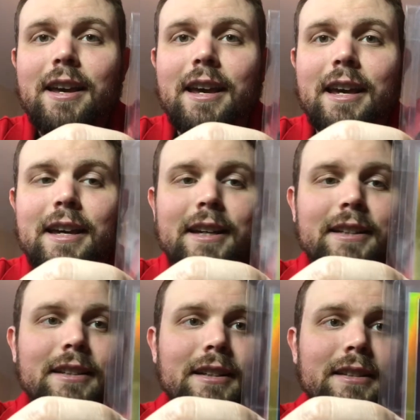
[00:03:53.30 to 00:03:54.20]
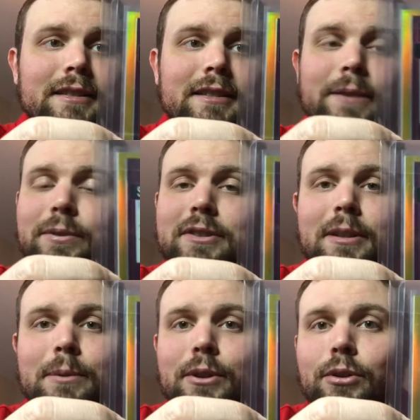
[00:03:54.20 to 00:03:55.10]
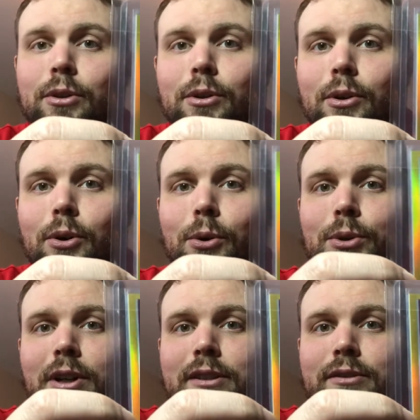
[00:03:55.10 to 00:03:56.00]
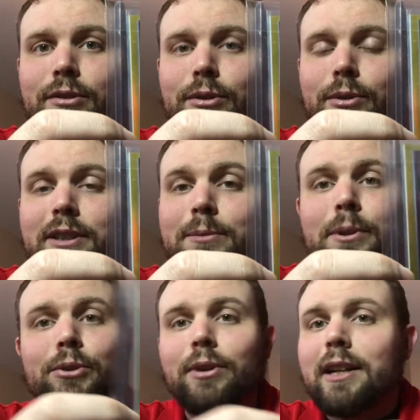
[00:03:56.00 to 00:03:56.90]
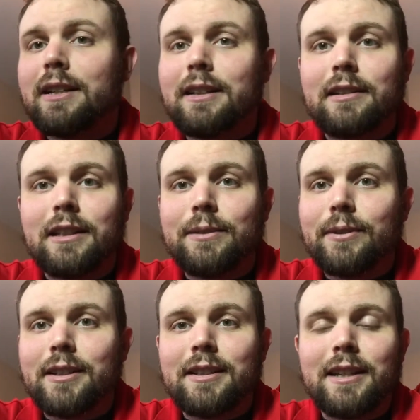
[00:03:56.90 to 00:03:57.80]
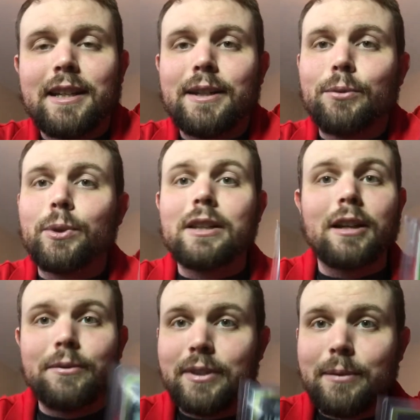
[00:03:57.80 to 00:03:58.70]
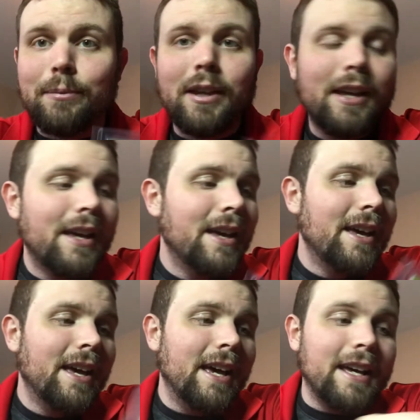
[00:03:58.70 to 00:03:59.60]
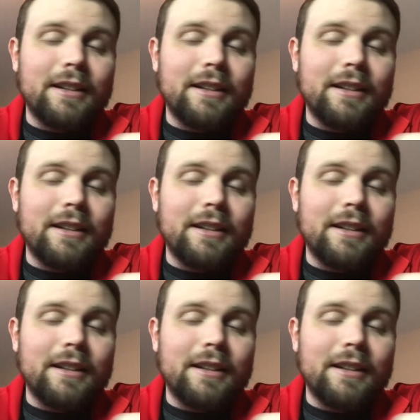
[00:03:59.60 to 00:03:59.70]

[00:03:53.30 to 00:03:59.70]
and definitely something I'm going to hold on to. He's been great in Cleveland, and we love him in